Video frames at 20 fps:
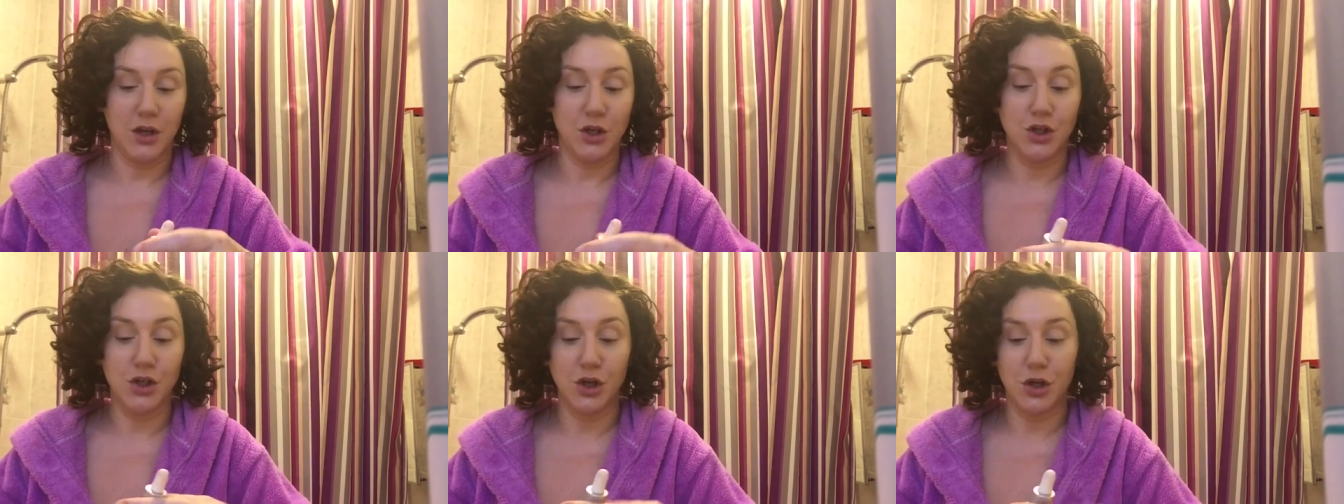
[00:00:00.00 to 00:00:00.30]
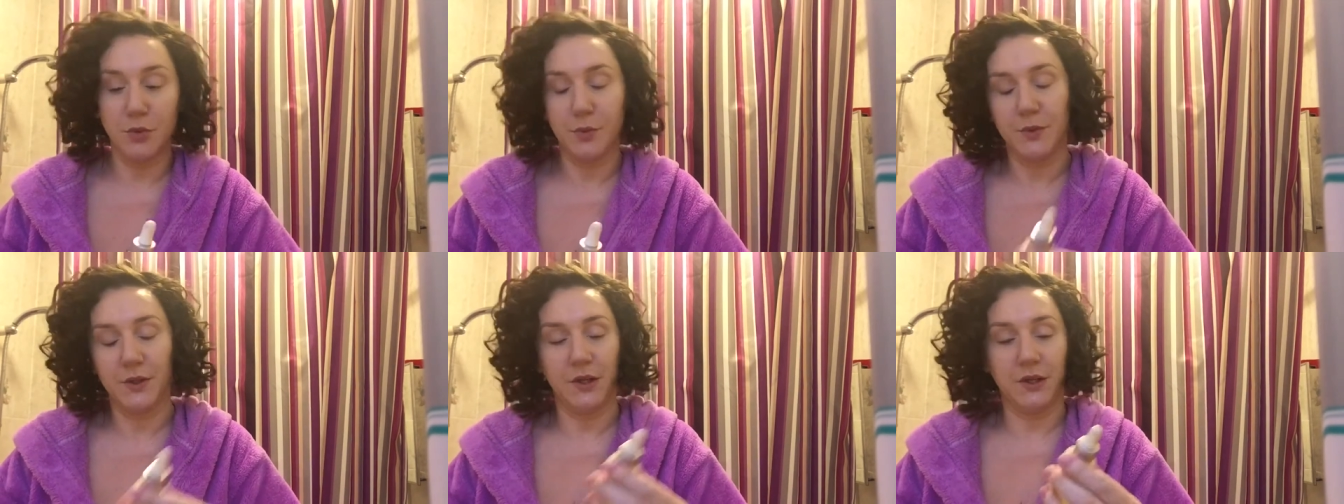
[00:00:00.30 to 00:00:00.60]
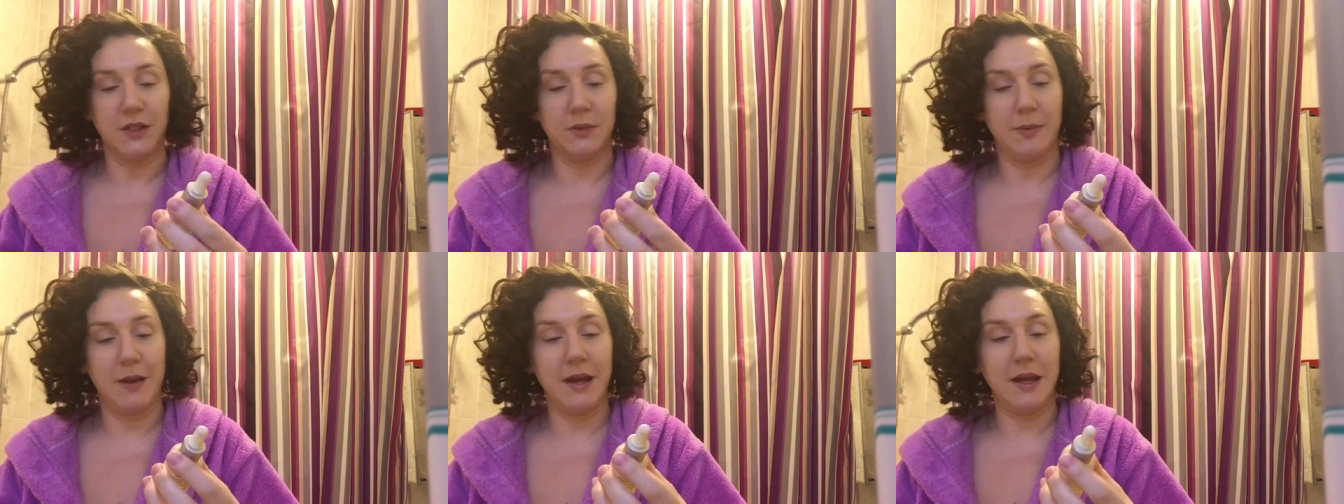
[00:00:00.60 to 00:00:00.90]
dupe, so
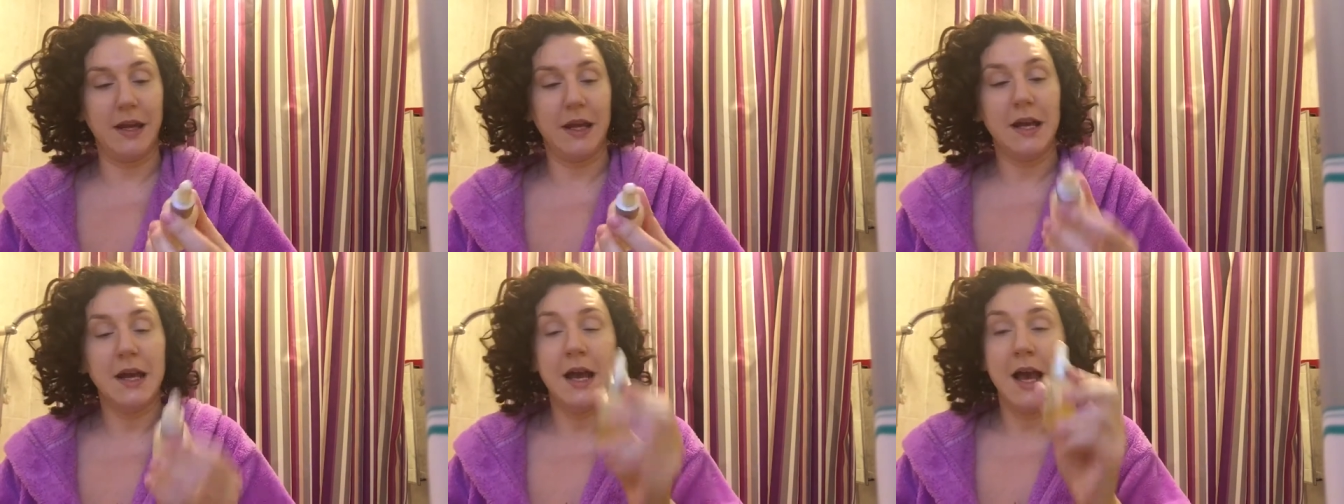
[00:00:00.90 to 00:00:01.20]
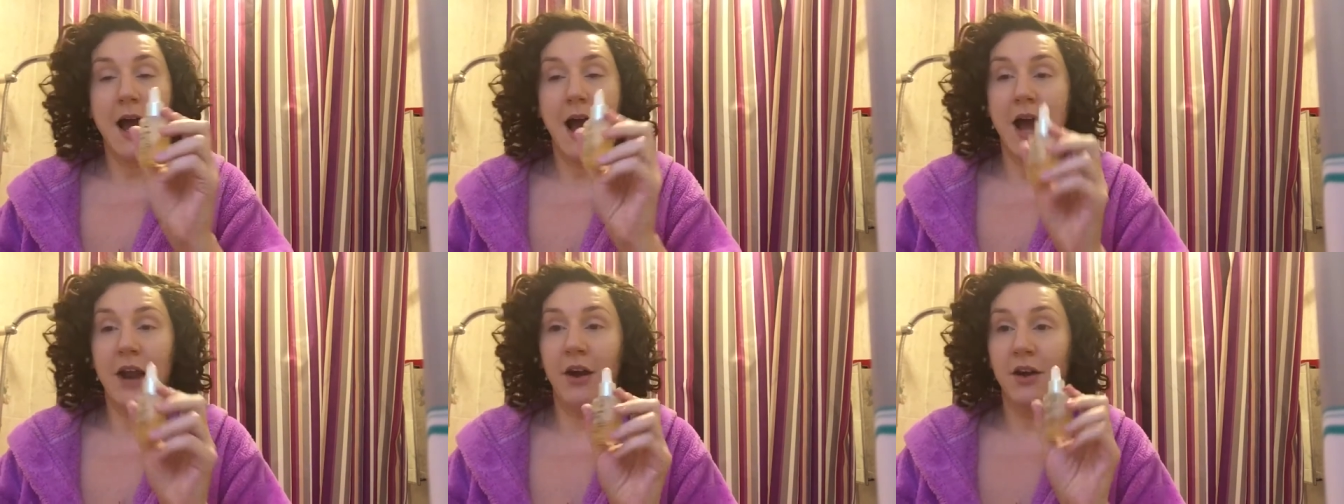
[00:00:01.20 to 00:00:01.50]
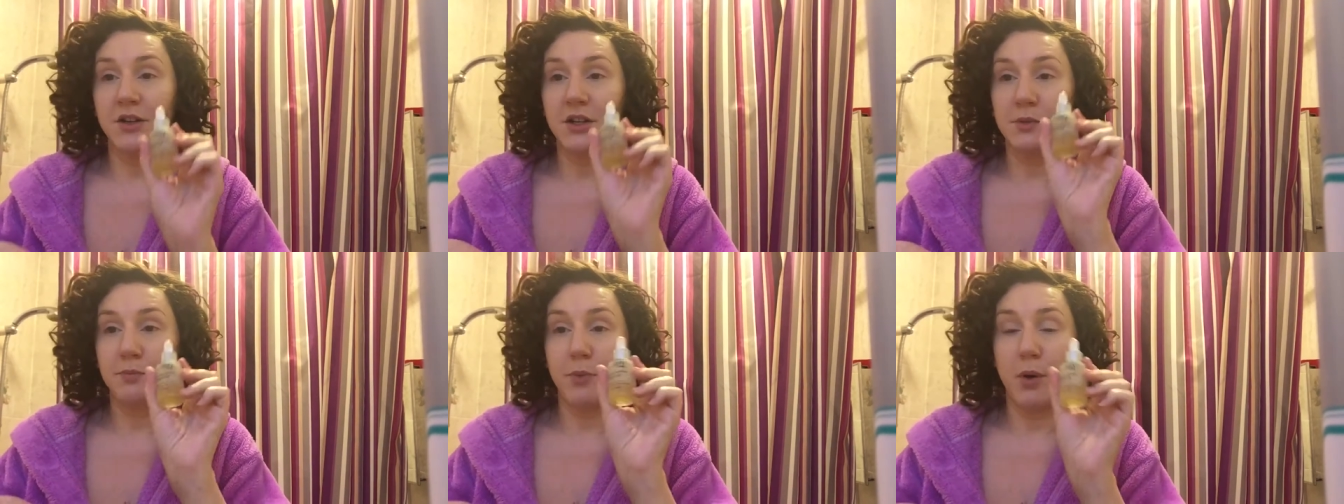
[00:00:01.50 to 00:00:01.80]
to speak. And
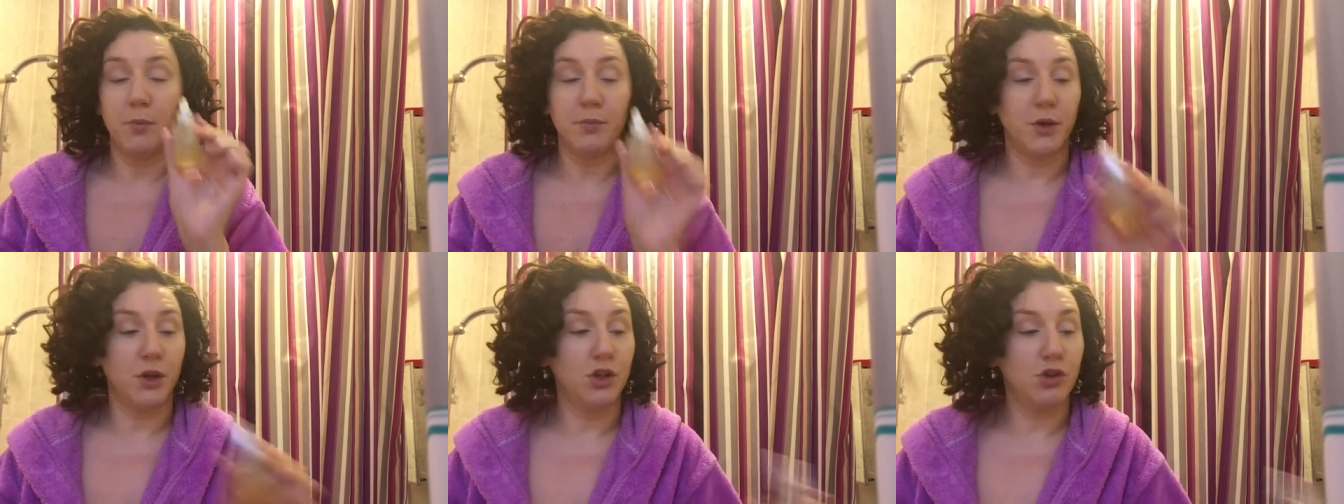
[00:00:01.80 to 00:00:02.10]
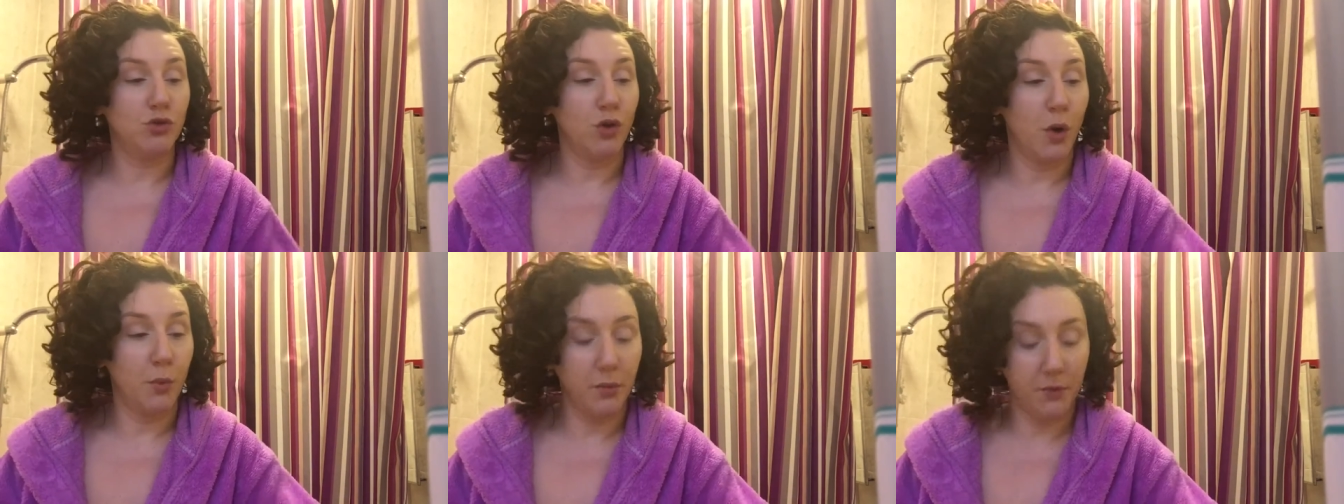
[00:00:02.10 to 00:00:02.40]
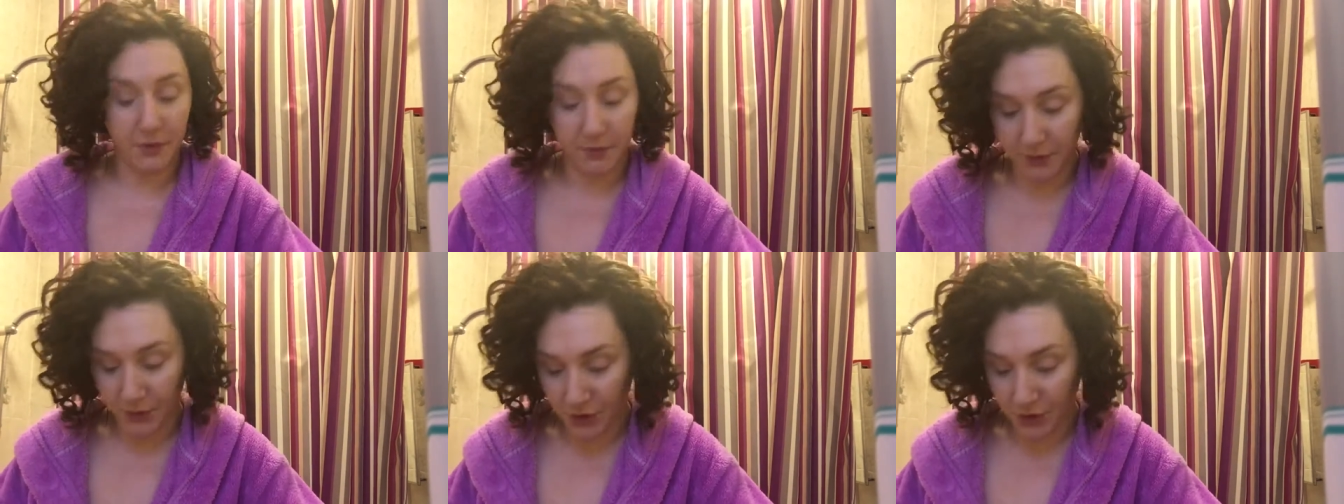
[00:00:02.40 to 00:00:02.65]
I just popped a drop of the